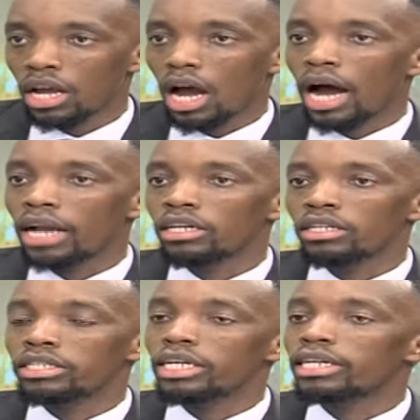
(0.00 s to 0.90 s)
And
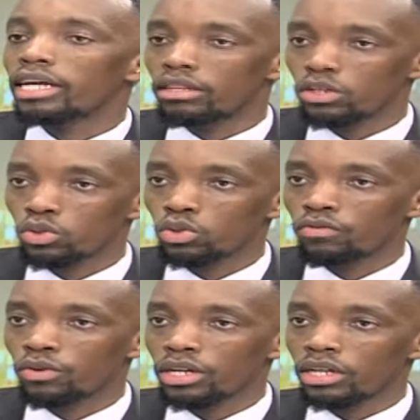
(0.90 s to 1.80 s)
she had nothing to show
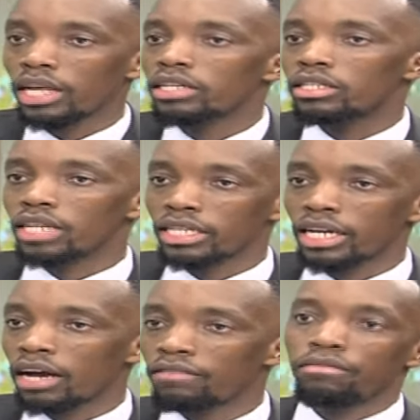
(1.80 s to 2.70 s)
for it. Like, she doesn't
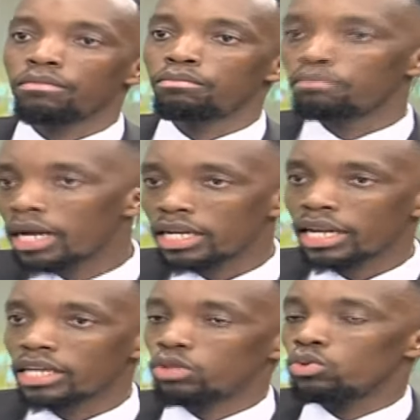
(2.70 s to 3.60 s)
have money
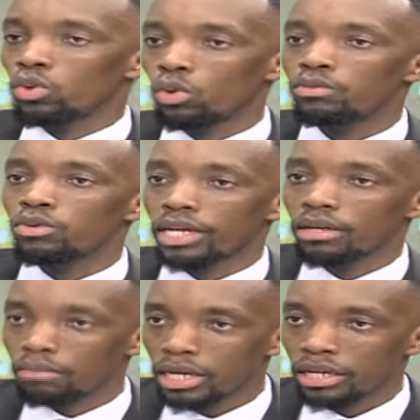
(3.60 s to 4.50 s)
like you would hope to
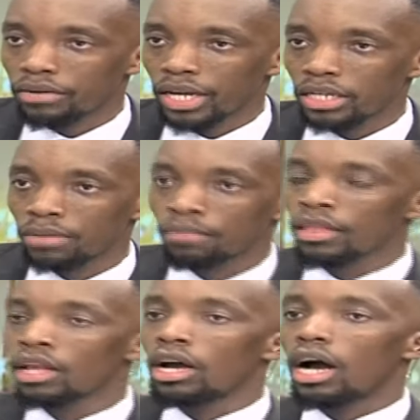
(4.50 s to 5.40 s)
get money, right?
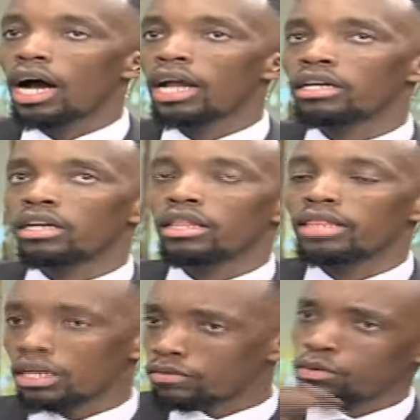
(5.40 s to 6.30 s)
Mm. And
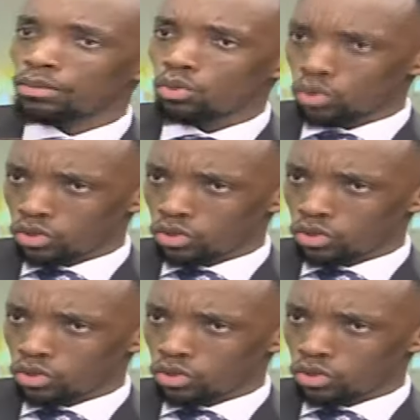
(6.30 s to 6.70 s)
that for me was